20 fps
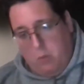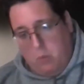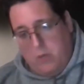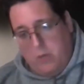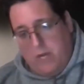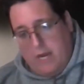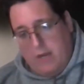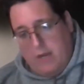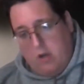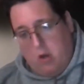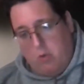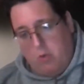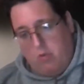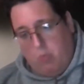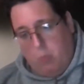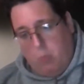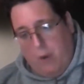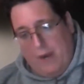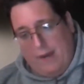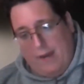We then go
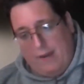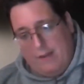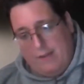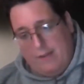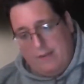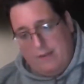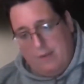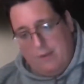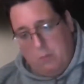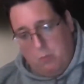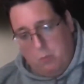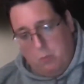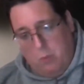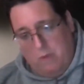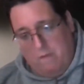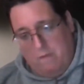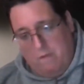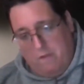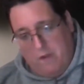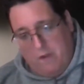to Workington and
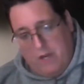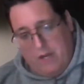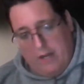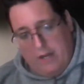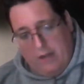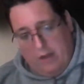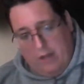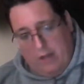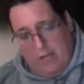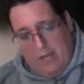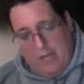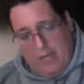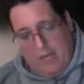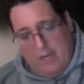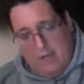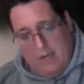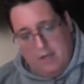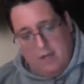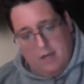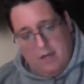win 3-0
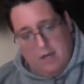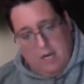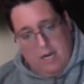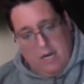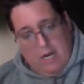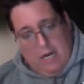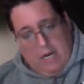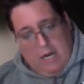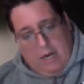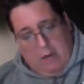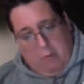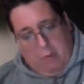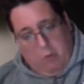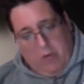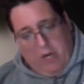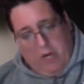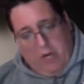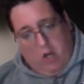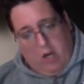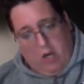there.
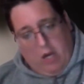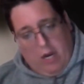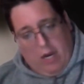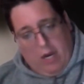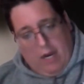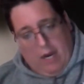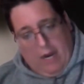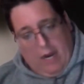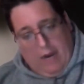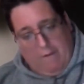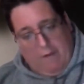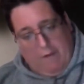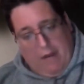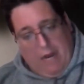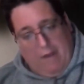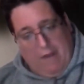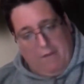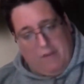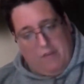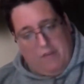We have
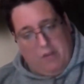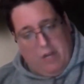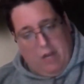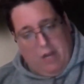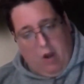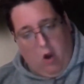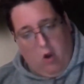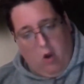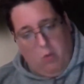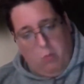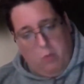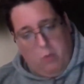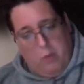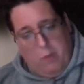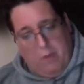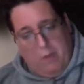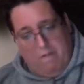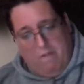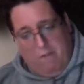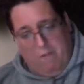Atherton at home.
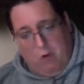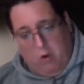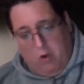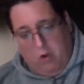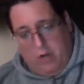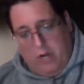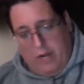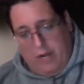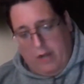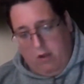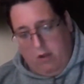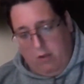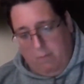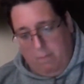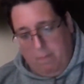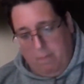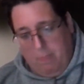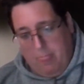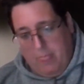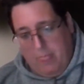We win 4-0.
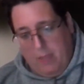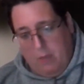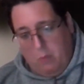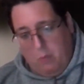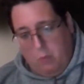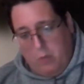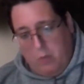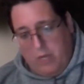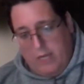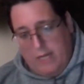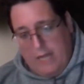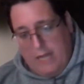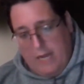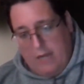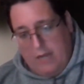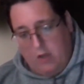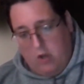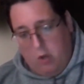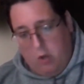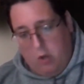We
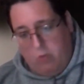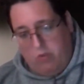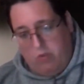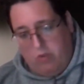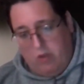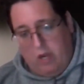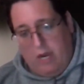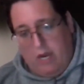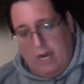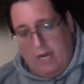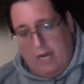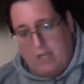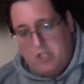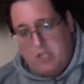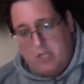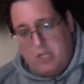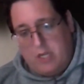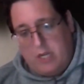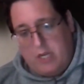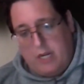then go to Ashton